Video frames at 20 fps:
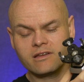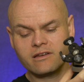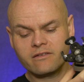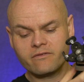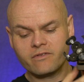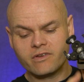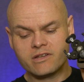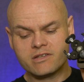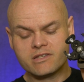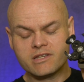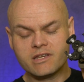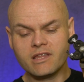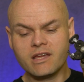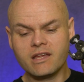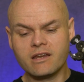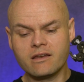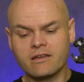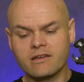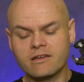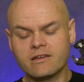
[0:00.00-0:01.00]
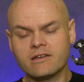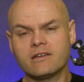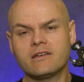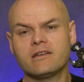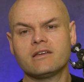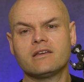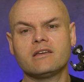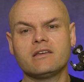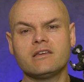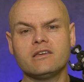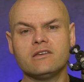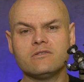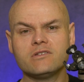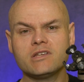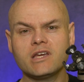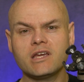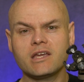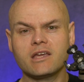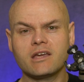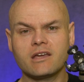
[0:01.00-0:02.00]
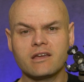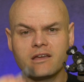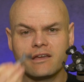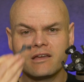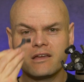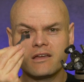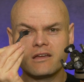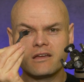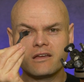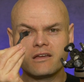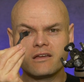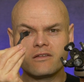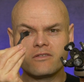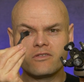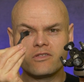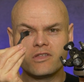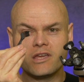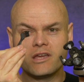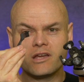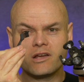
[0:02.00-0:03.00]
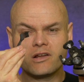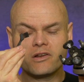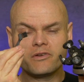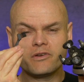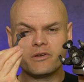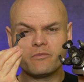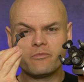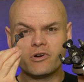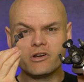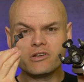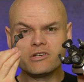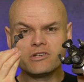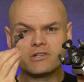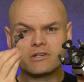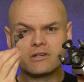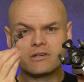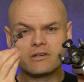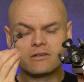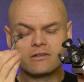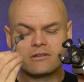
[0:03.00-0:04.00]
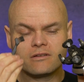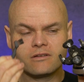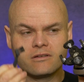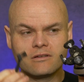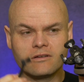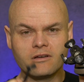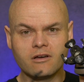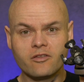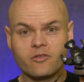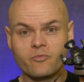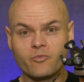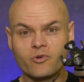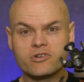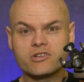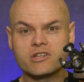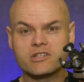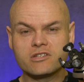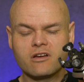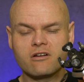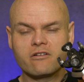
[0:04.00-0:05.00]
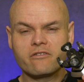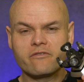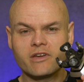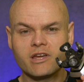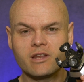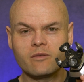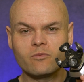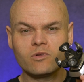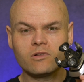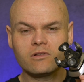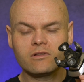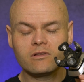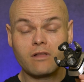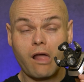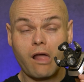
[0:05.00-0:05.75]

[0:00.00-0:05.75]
If you could see that, you take the included brush, other brushes are available,